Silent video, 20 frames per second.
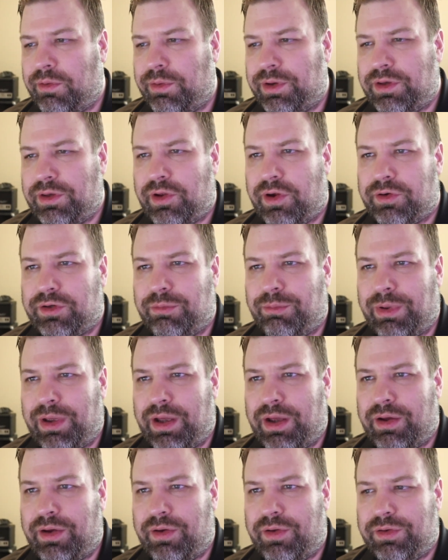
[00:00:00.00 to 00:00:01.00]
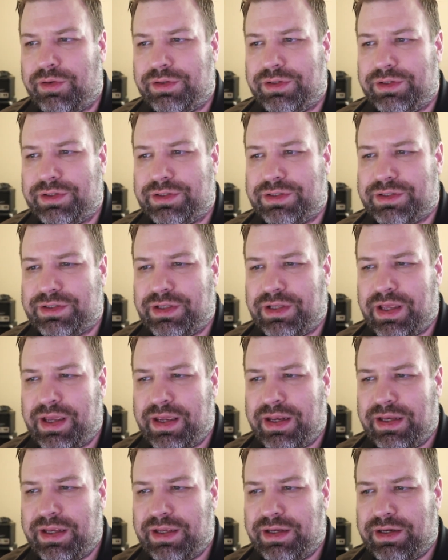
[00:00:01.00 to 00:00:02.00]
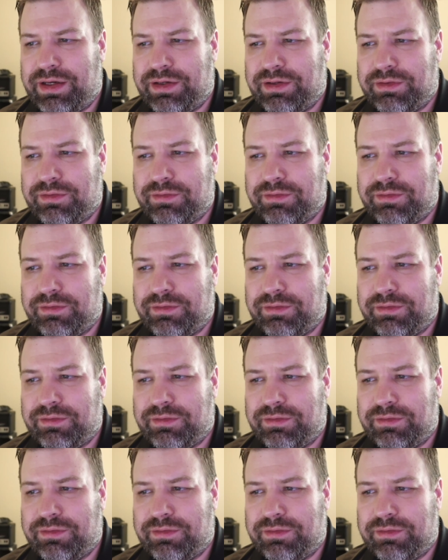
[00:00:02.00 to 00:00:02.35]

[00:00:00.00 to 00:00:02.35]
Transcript: we talked about slide in